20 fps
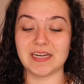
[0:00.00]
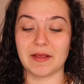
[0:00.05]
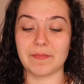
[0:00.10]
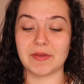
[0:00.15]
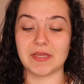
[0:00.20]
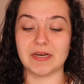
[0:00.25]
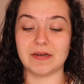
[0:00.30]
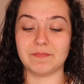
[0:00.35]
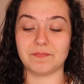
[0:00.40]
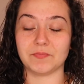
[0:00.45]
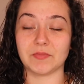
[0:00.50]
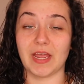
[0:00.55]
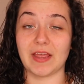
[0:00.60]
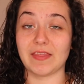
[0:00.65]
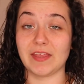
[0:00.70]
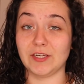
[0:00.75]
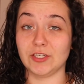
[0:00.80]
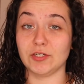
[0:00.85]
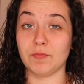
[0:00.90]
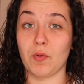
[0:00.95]
I mean, I
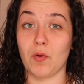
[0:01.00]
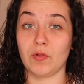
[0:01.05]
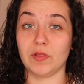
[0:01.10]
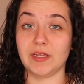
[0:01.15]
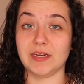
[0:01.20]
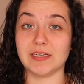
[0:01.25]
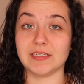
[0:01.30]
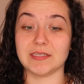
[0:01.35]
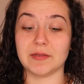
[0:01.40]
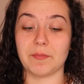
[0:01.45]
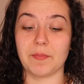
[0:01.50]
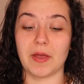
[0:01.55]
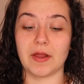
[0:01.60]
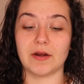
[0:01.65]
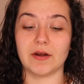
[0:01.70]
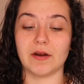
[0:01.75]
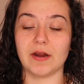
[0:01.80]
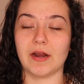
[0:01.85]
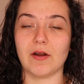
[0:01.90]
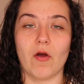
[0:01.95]
think Chipotle does it
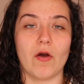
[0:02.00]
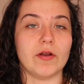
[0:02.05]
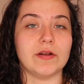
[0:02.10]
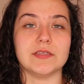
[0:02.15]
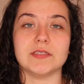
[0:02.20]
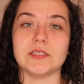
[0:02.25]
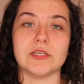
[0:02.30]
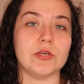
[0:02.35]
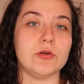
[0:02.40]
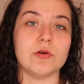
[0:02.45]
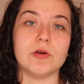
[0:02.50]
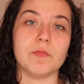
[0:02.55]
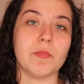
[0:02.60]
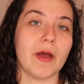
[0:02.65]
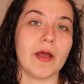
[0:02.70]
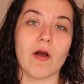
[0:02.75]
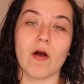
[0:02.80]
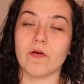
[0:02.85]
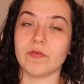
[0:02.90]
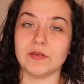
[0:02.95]
better, and honestly, you could
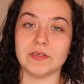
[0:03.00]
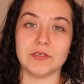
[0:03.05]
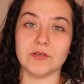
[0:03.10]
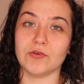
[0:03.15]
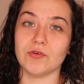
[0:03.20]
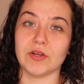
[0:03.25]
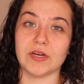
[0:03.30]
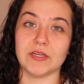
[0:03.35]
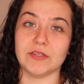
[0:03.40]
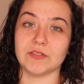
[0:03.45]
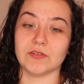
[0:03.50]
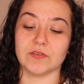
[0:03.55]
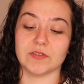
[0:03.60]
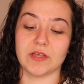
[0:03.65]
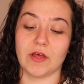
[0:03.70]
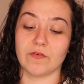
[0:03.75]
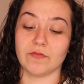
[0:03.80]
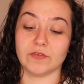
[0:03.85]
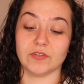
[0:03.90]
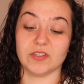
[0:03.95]
buy all these ingredients
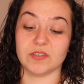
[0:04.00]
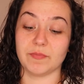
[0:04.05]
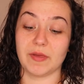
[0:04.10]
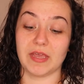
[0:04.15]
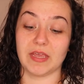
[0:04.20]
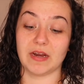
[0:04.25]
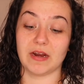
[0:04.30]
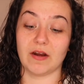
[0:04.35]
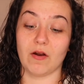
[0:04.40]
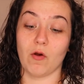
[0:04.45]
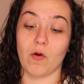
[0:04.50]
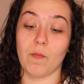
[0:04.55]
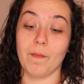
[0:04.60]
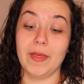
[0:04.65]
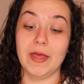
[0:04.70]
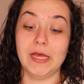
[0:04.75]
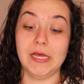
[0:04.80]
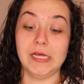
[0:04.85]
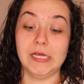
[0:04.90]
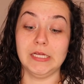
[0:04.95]
yourself and just make it at home.
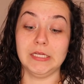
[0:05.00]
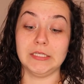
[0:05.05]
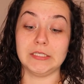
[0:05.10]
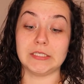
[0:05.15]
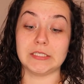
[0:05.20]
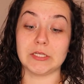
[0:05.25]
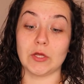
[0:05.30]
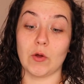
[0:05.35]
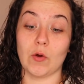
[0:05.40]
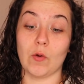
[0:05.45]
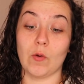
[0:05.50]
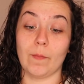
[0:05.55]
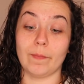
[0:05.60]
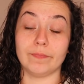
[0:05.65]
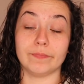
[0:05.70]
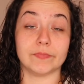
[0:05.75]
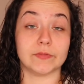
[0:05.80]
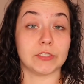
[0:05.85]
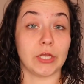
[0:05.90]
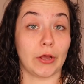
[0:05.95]
So
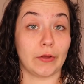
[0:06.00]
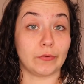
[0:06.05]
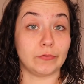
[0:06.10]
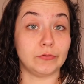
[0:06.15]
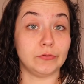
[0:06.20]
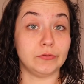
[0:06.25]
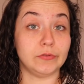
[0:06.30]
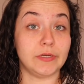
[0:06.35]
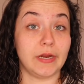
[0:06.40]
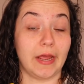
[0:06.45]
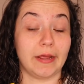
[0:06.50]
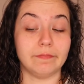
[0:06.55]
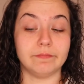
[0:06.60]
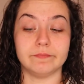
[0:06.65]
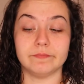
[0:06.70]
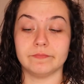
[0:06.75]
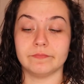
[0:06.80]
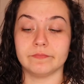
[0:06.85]
Taco Tuesday.